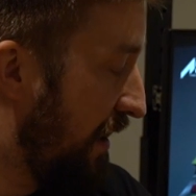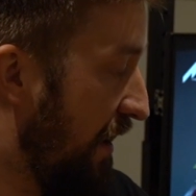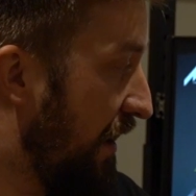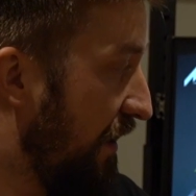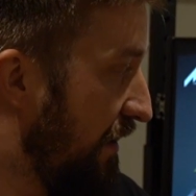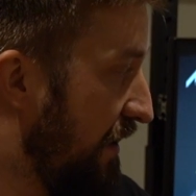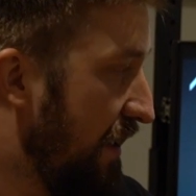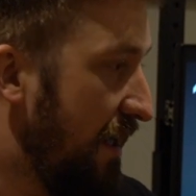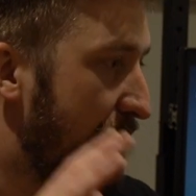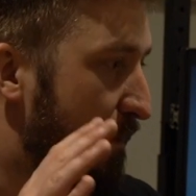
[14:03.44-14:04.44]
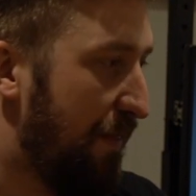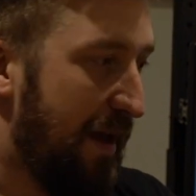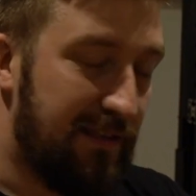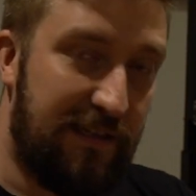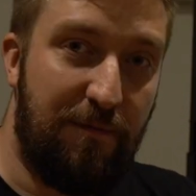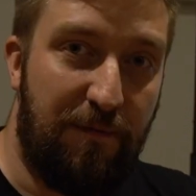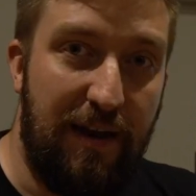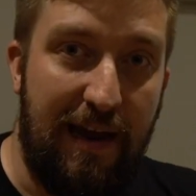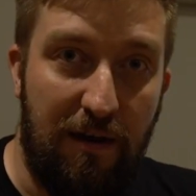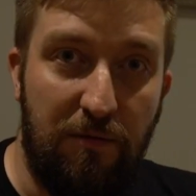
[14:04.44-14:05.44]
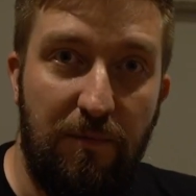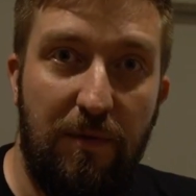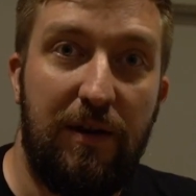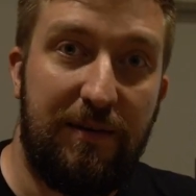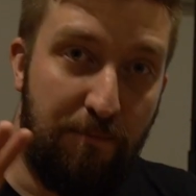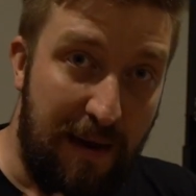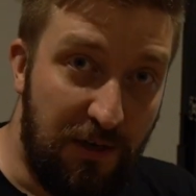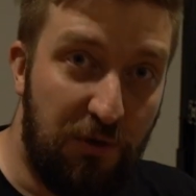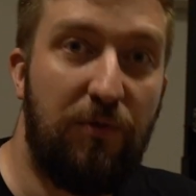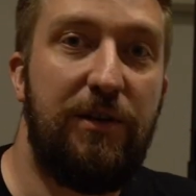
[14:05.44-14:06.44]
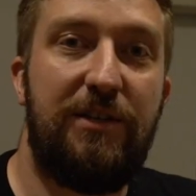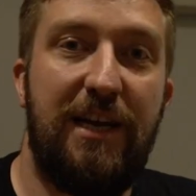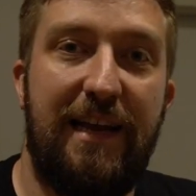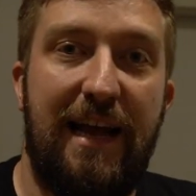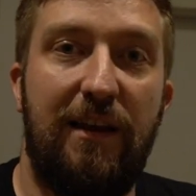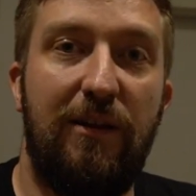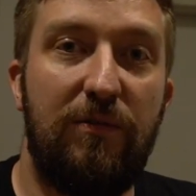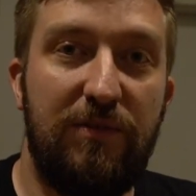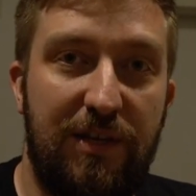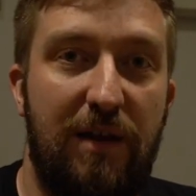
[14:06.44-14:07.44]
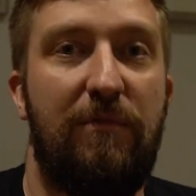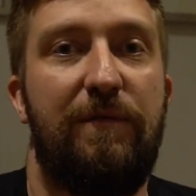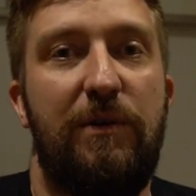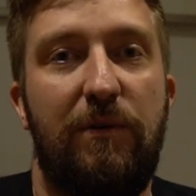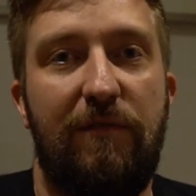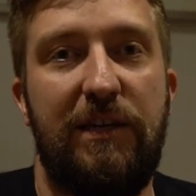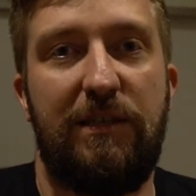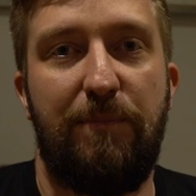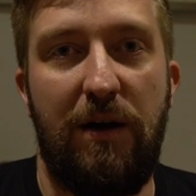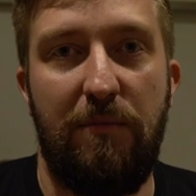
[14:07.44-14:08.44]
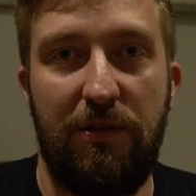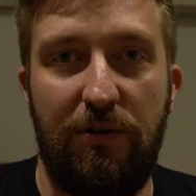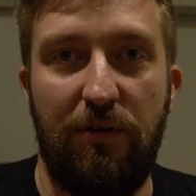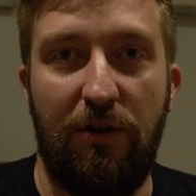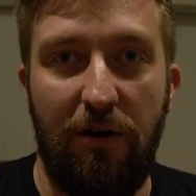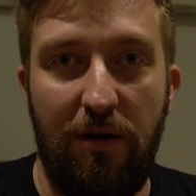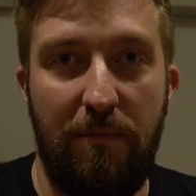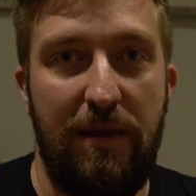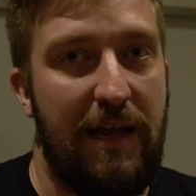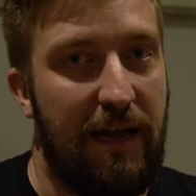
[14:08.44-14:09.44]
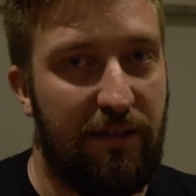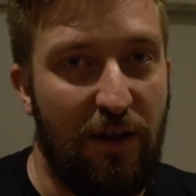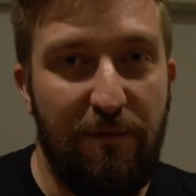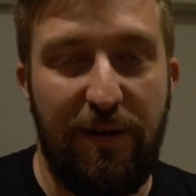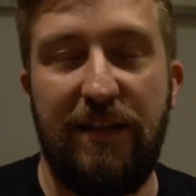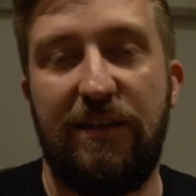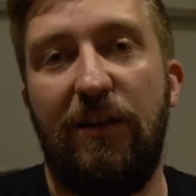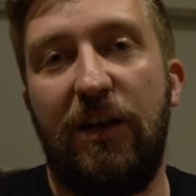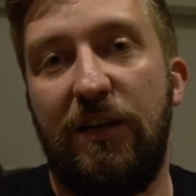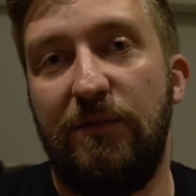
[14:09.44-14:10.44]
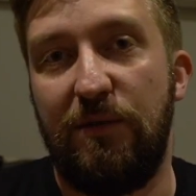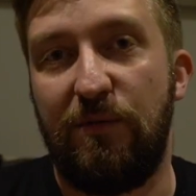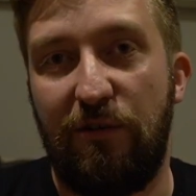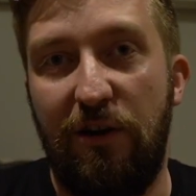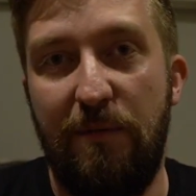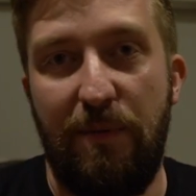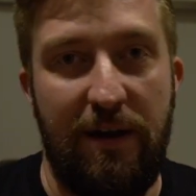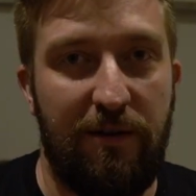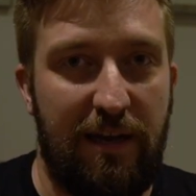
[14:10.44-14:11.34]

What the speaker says: here. But that's it for now. Make sure you check our long-term review on RaceDepartment.com, and don't forget to like and subscribe, and I'll